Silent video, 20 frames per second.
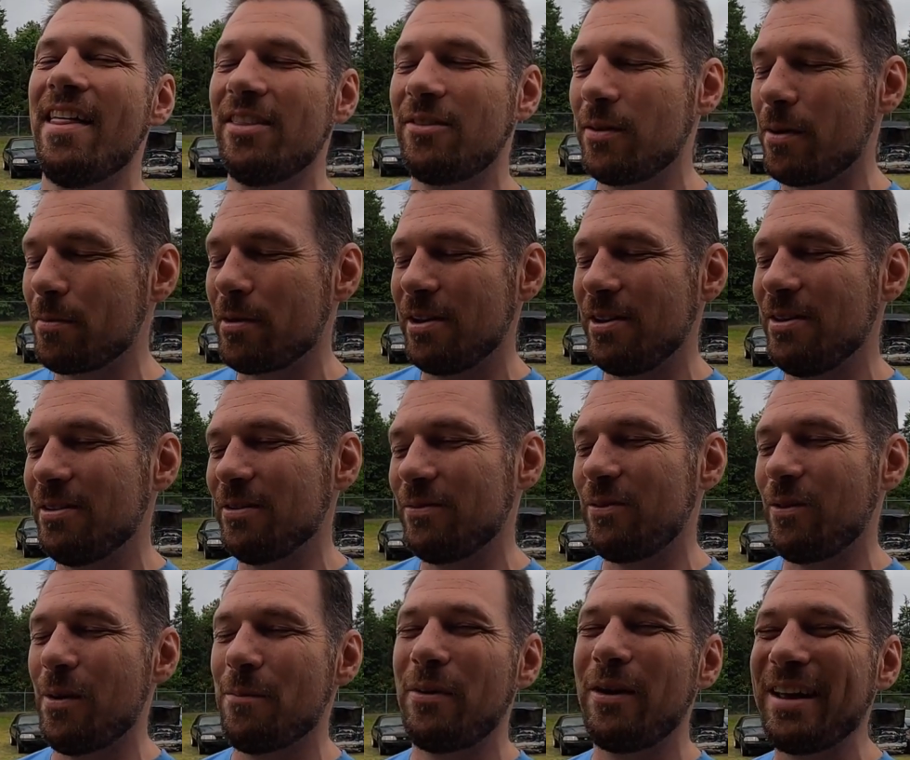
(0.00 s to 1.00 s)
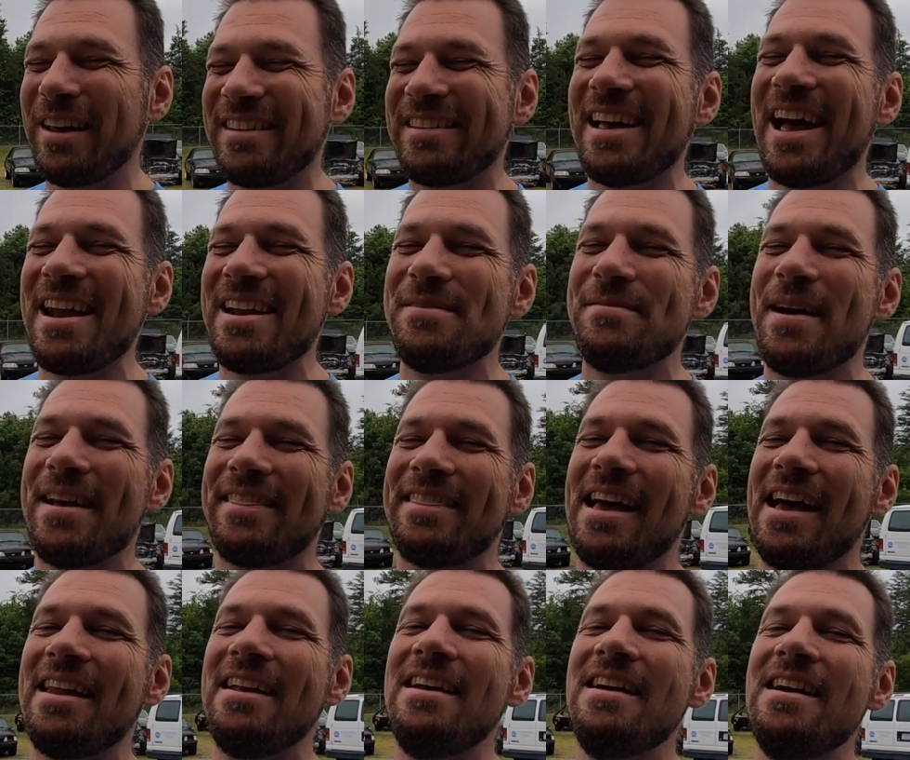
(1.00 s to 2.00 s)
That's what I'm gonna use it for. I'm pretty excited about
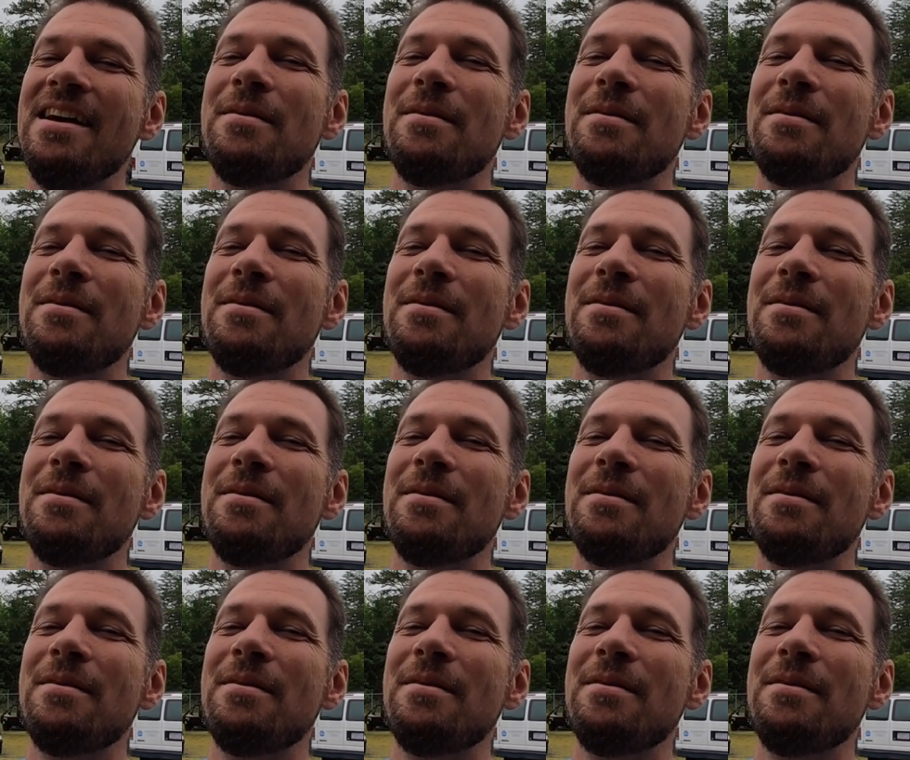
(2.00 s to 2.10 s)
that.